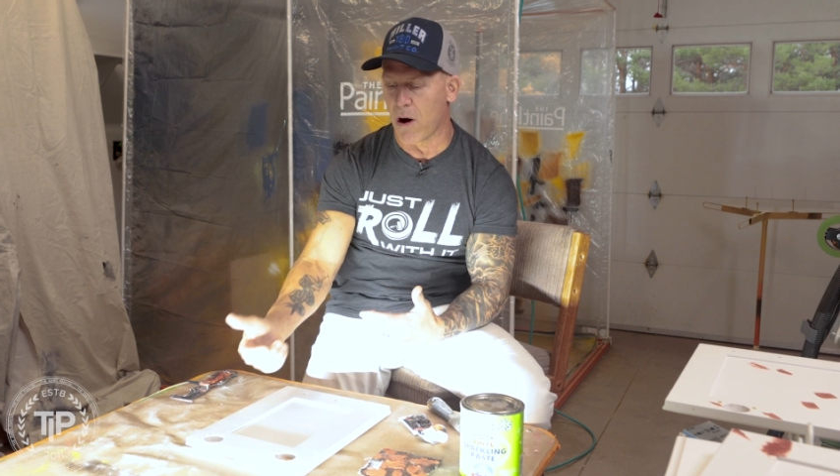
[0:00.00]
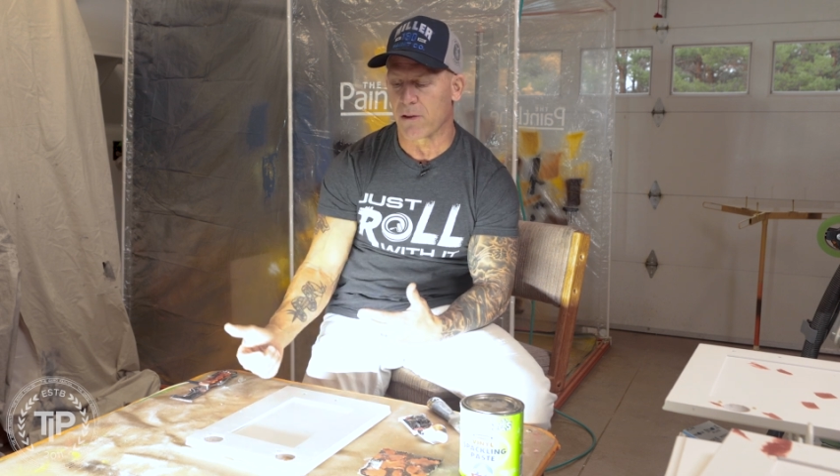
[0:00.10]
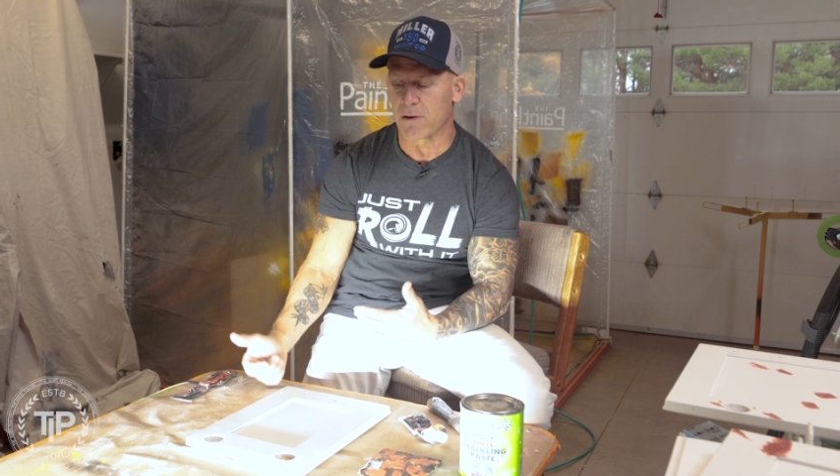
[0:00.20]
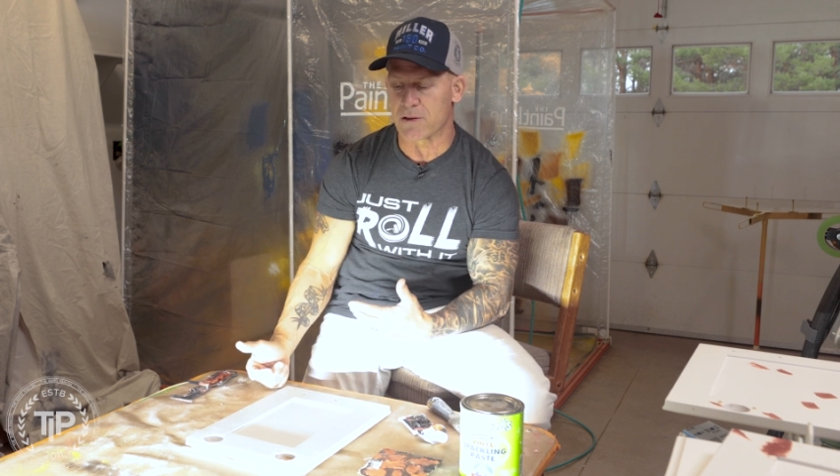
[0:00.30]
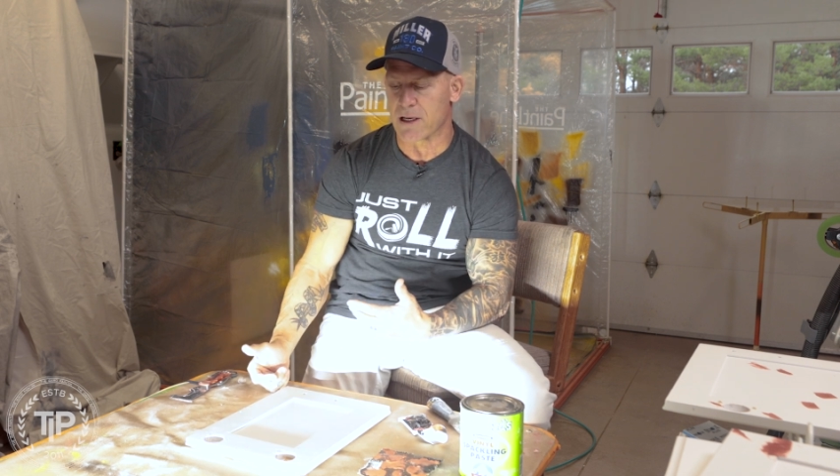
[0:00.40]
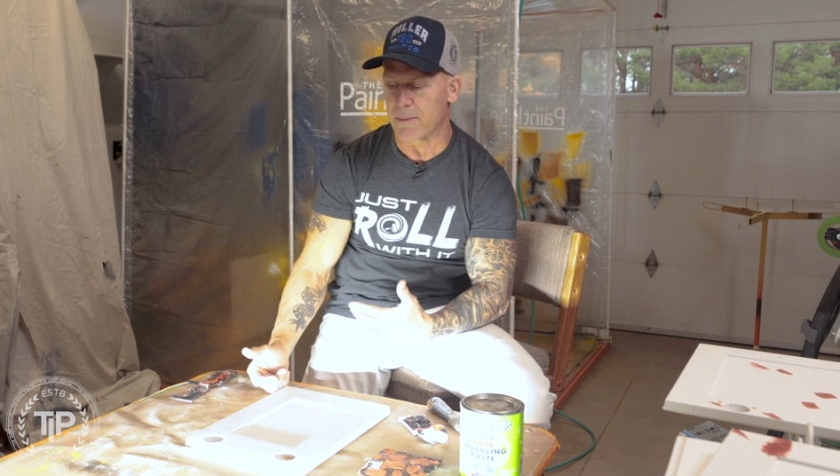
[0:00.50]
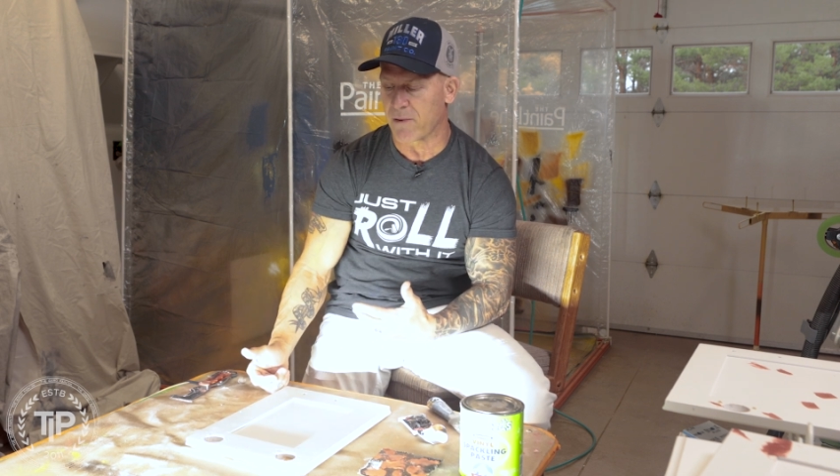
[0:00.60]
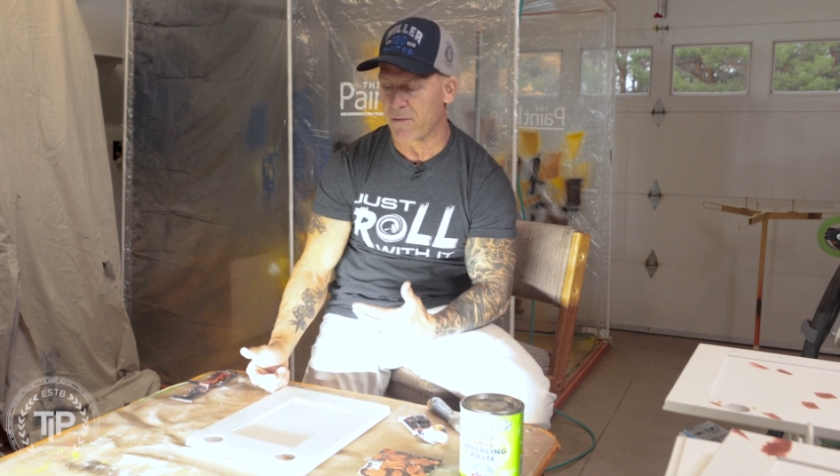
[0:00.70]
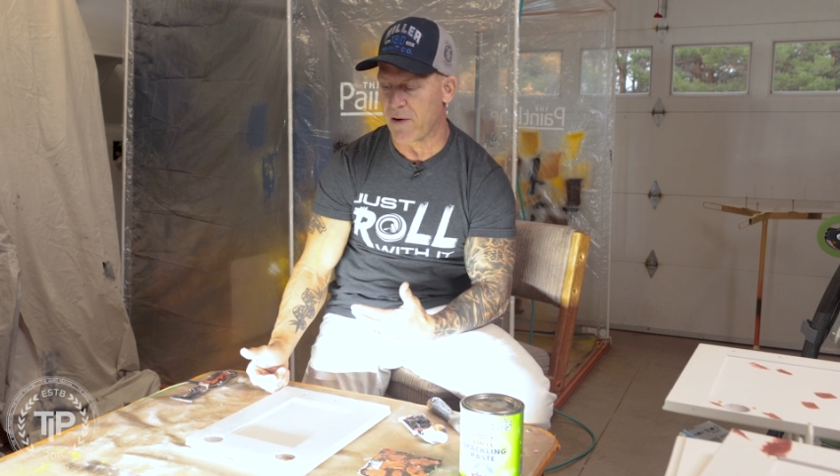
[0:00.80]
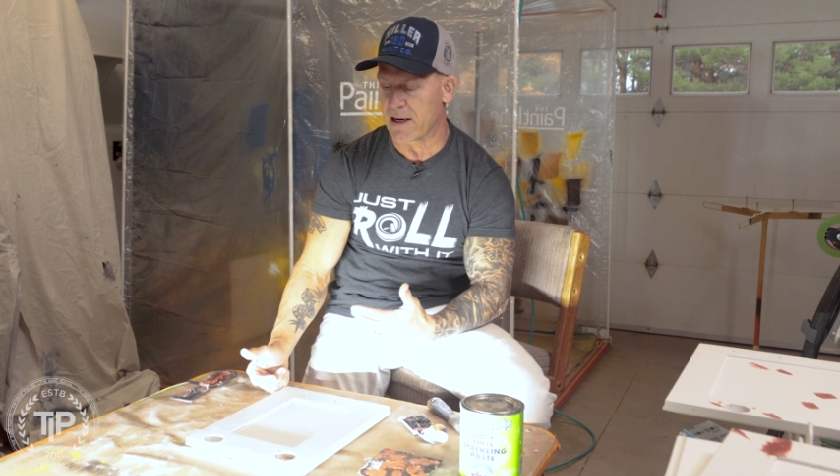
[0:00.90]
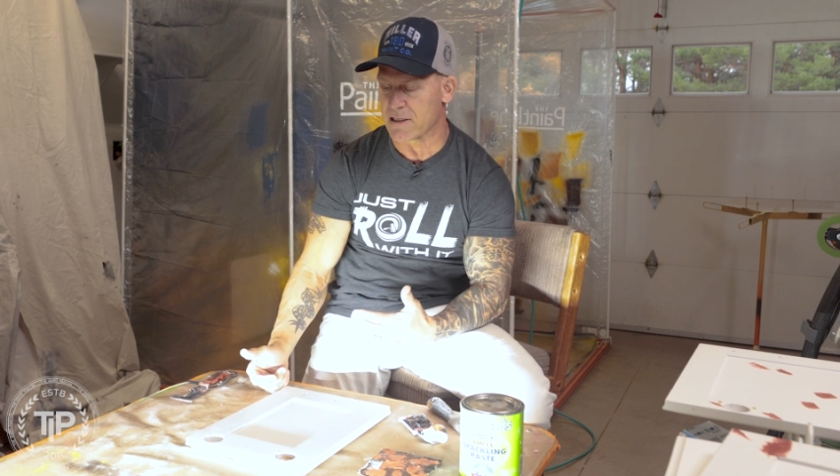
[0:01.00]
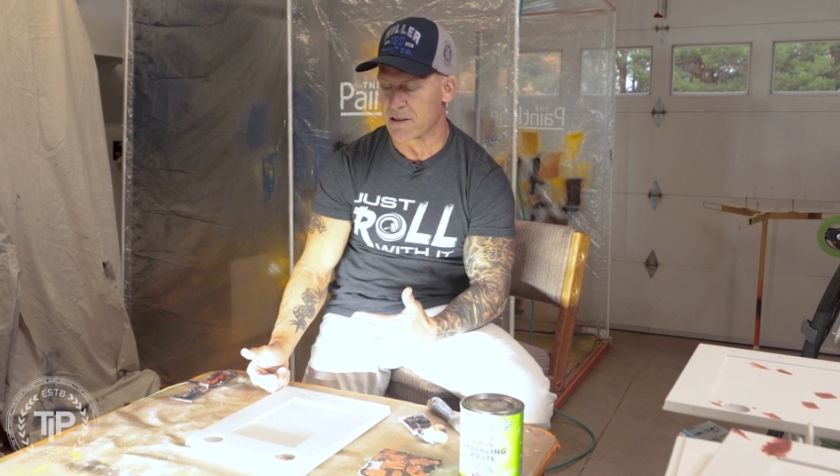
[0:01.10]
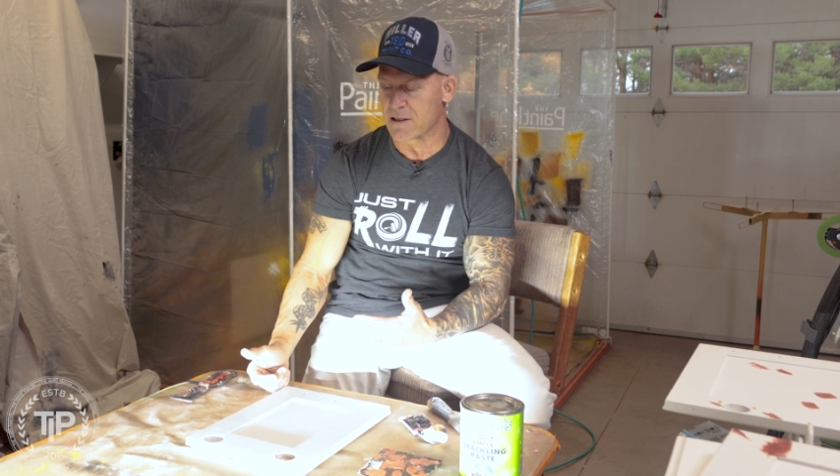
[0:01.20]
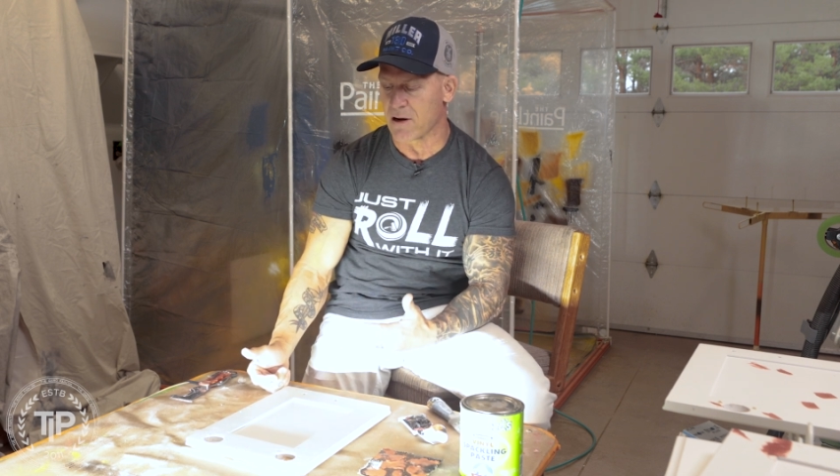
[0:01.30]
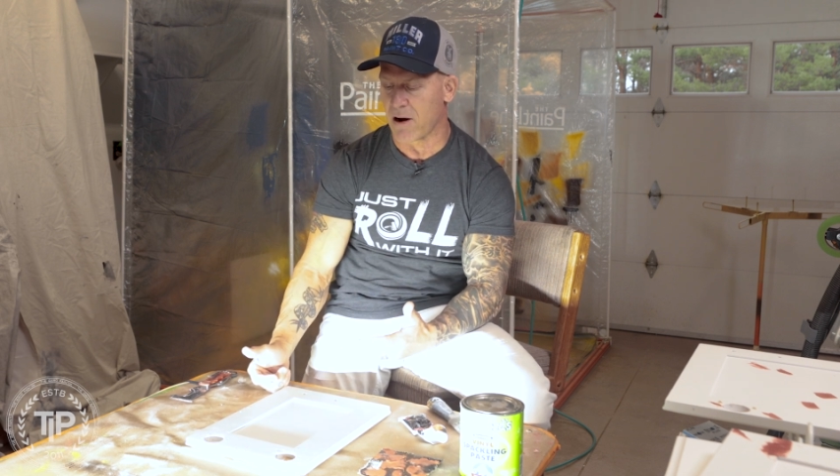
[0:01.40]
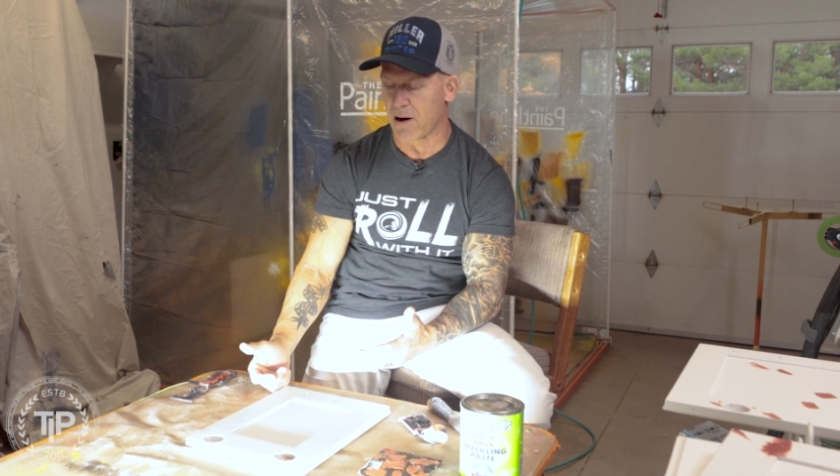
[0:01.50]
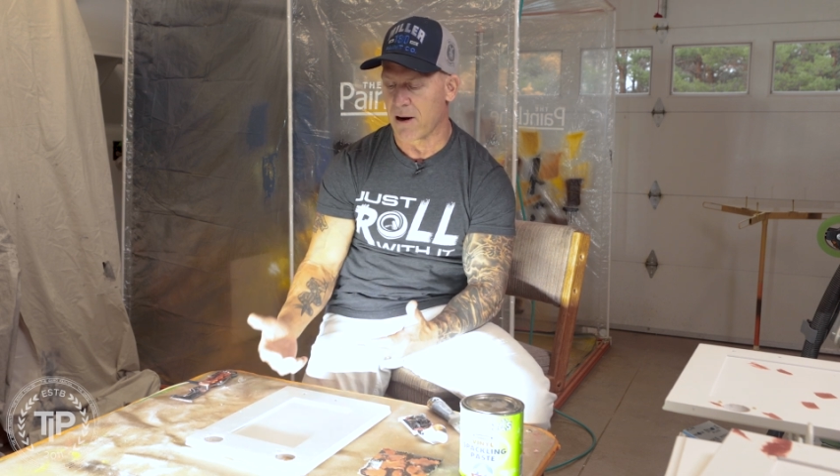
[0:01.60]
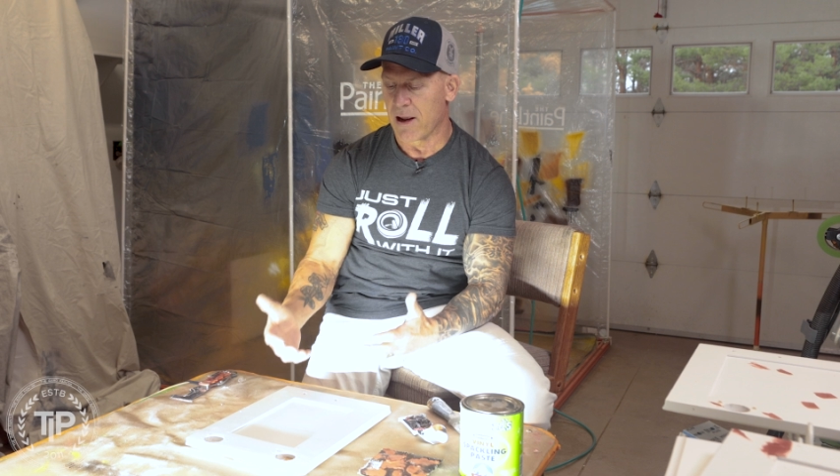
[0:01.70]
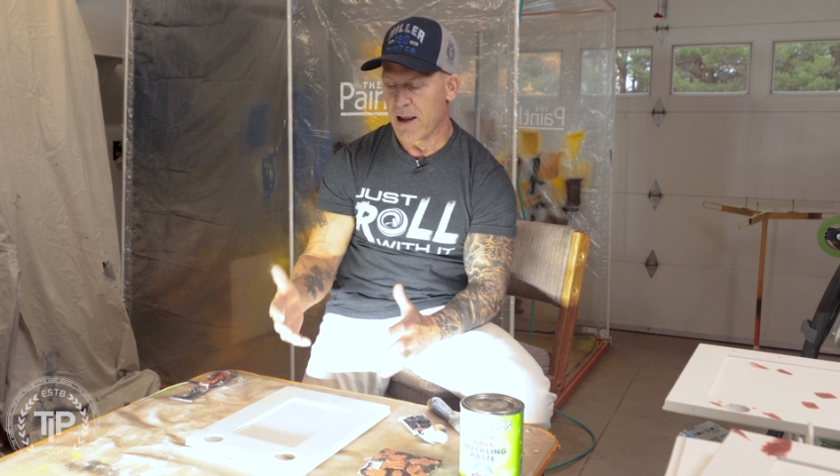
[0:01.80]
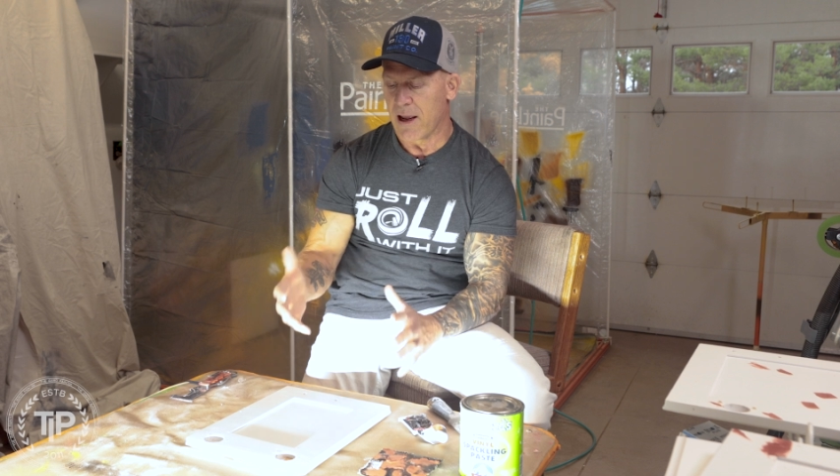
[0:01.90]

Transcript: all those imperfections are.